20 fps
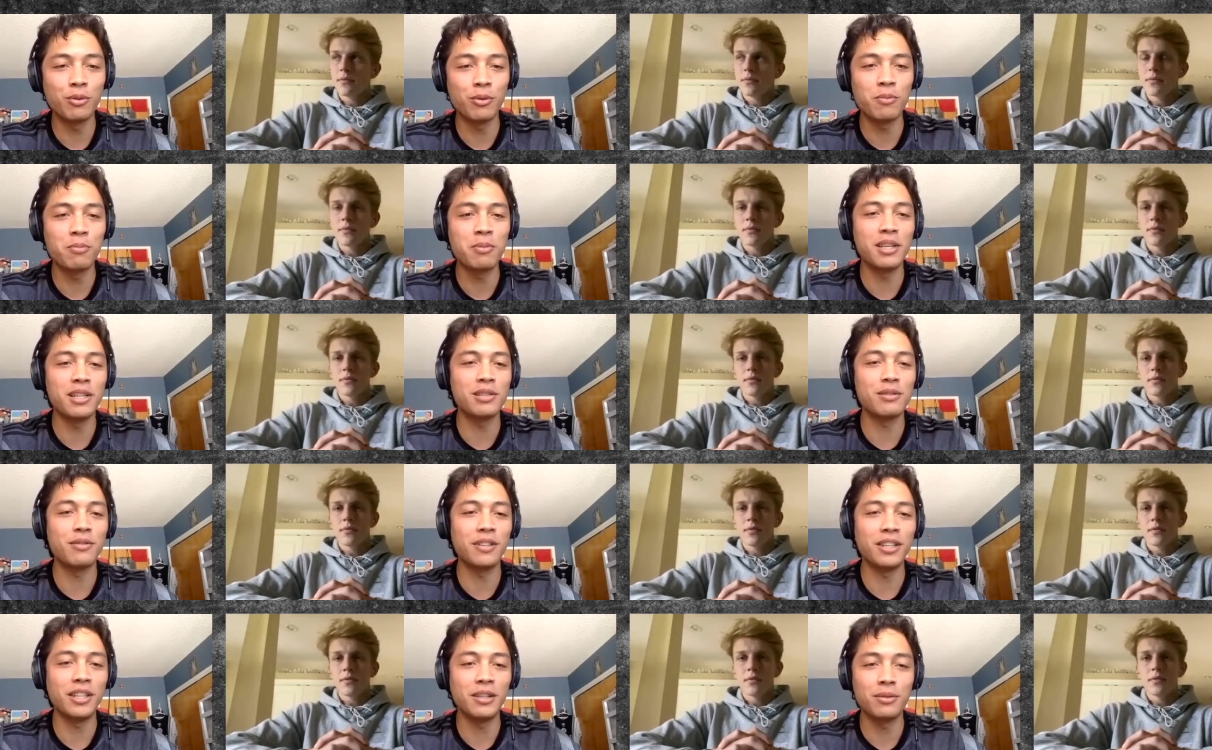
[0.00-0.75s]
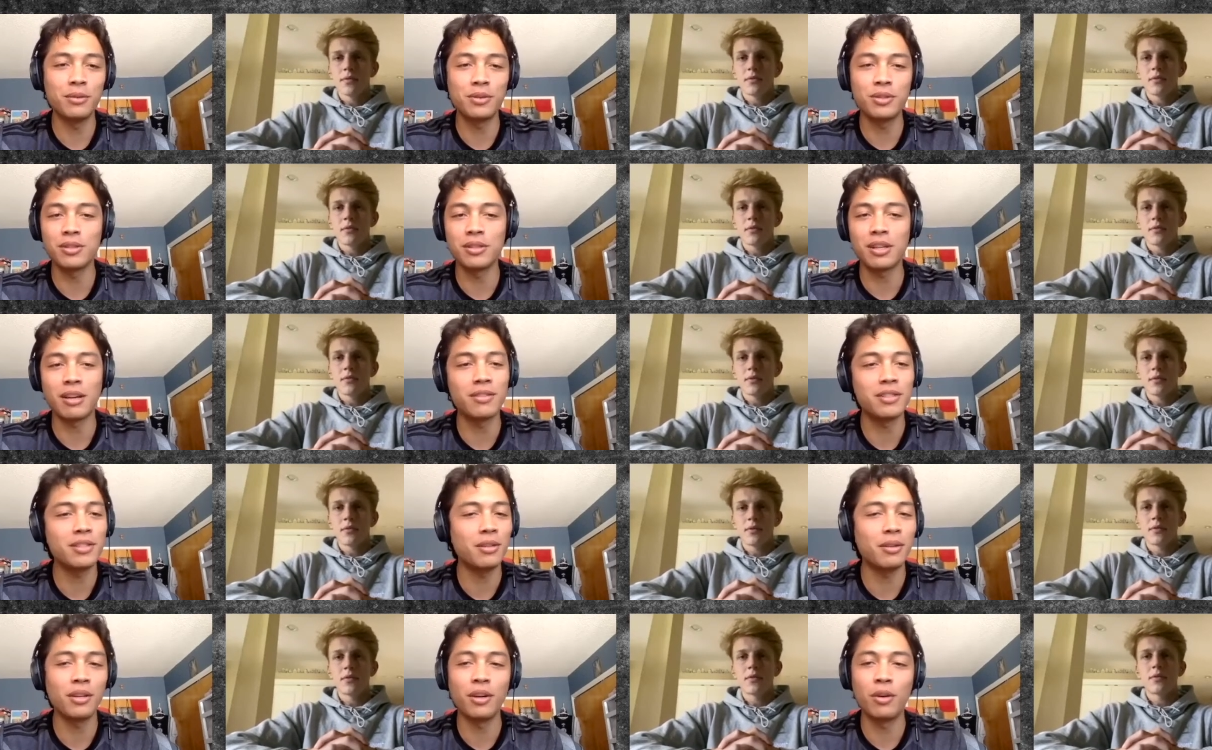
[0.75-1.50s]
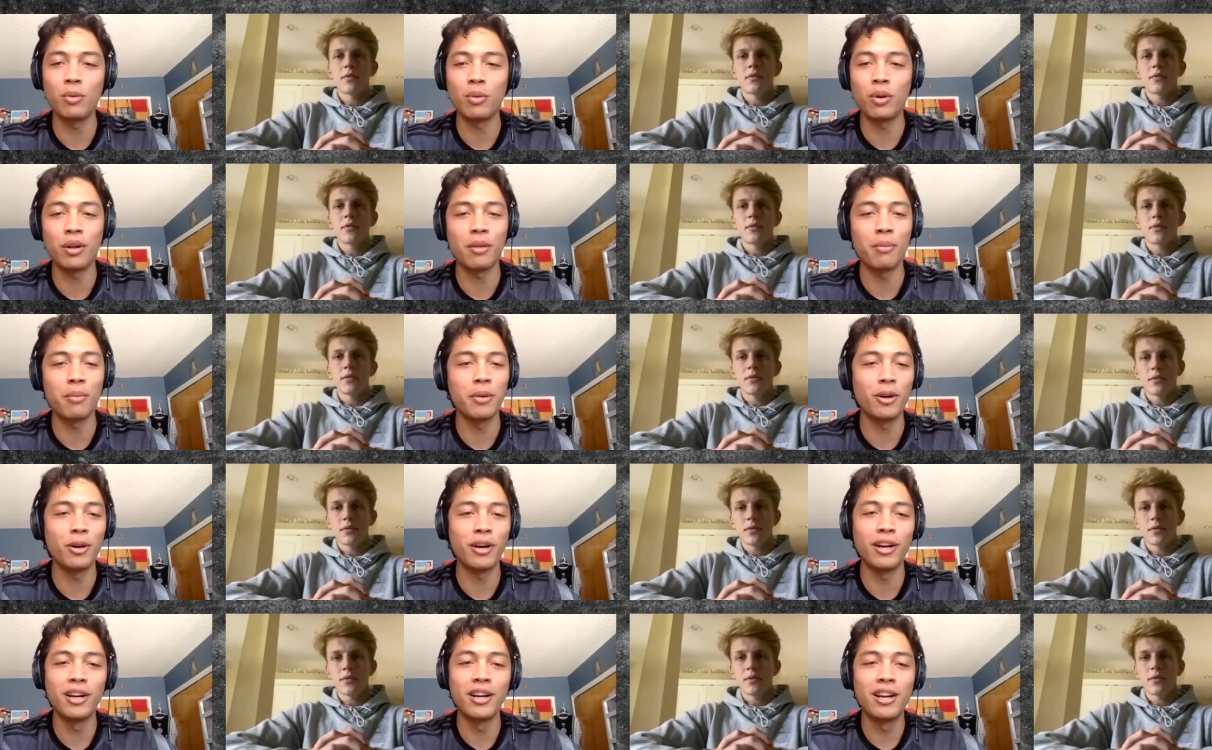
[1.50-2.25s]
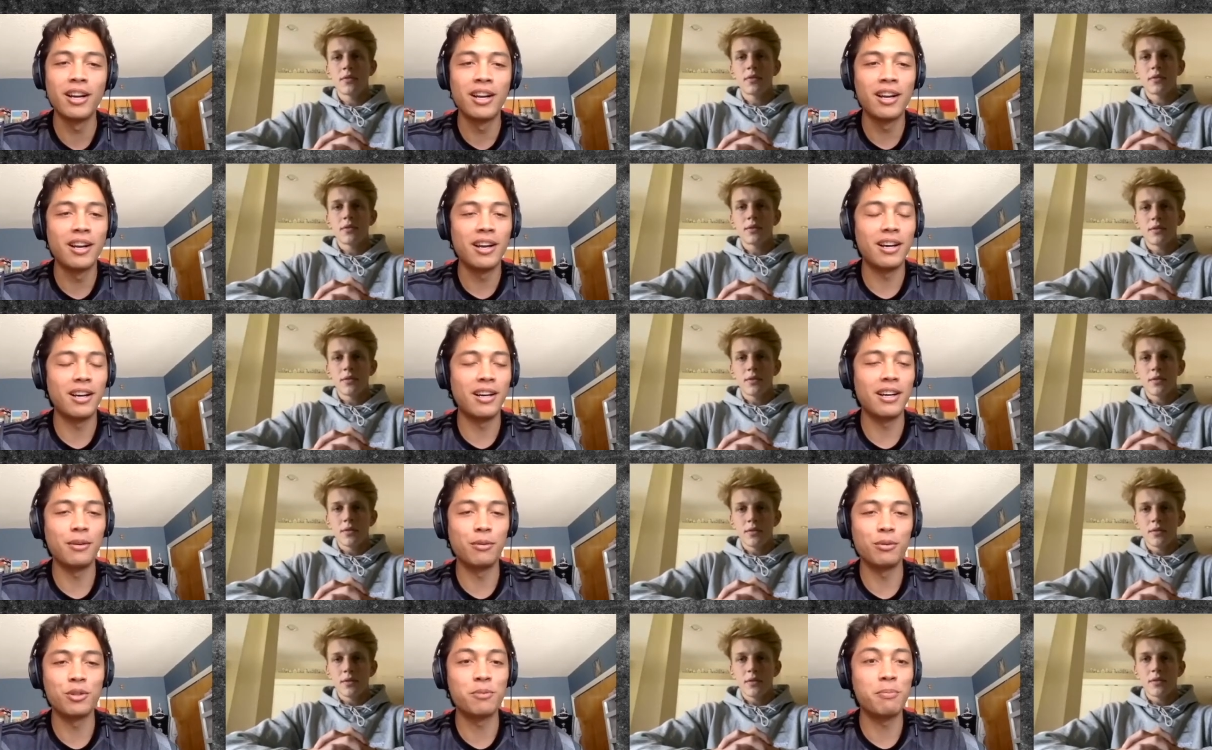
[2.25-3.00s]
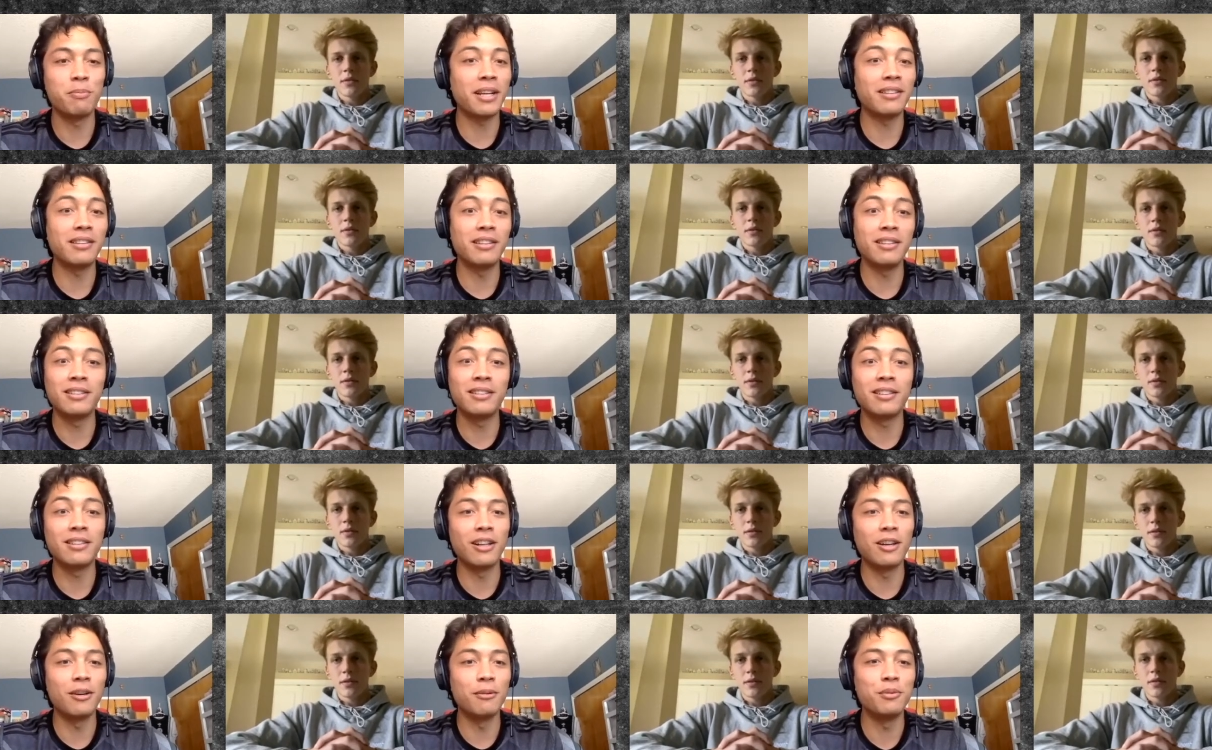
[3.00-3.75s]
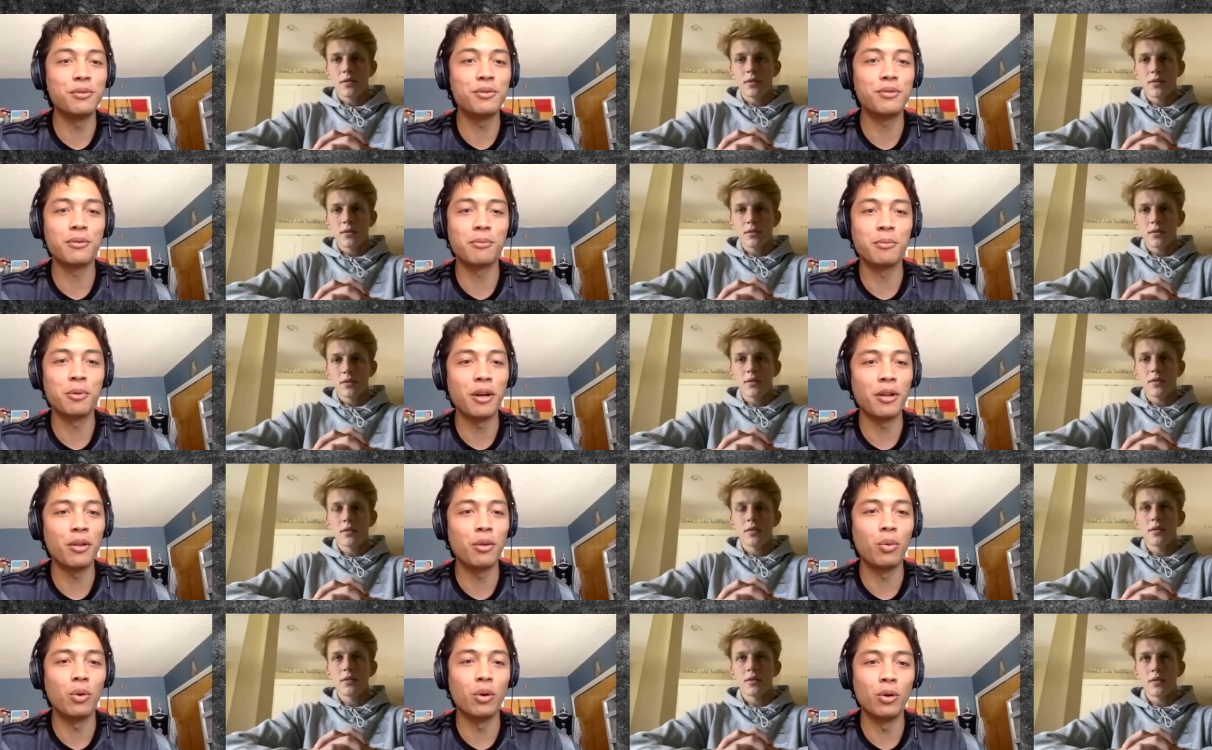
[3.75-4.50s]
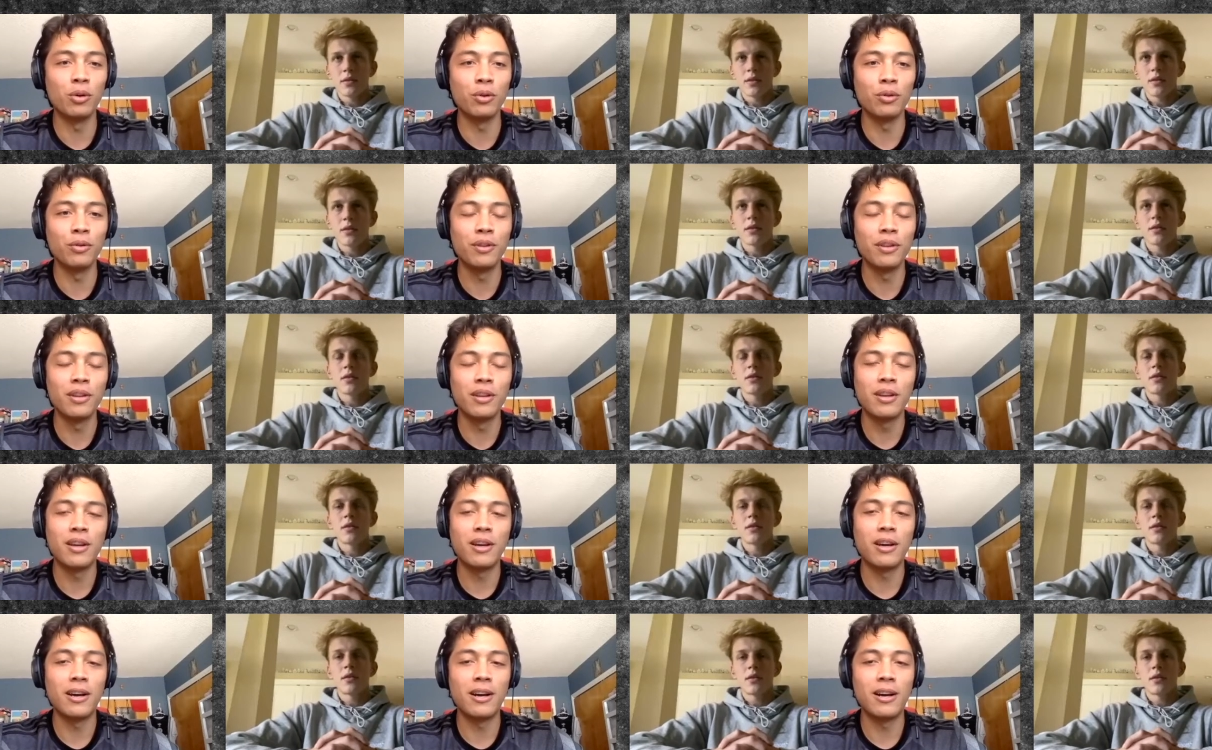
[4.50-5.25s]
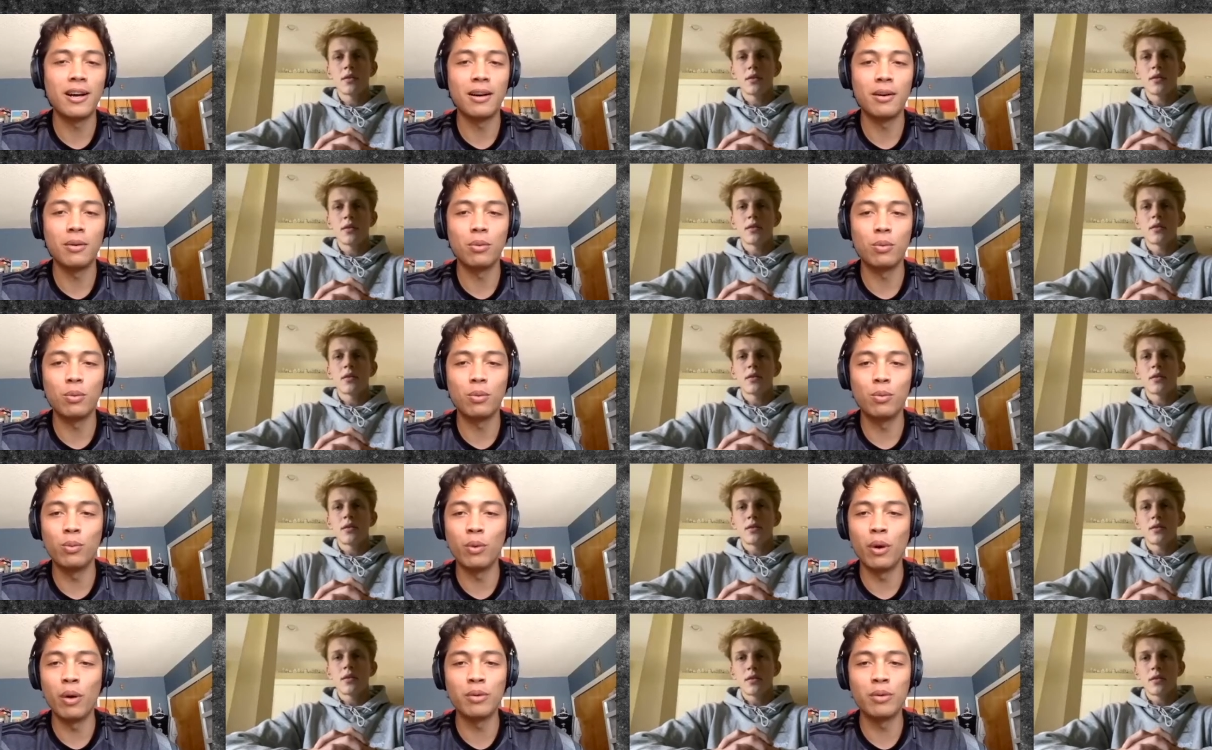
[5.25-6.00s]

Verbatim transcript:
Speaker 1: with PSV, which is obviously you know one of the more uh, respected clubs from around the world. Uh, what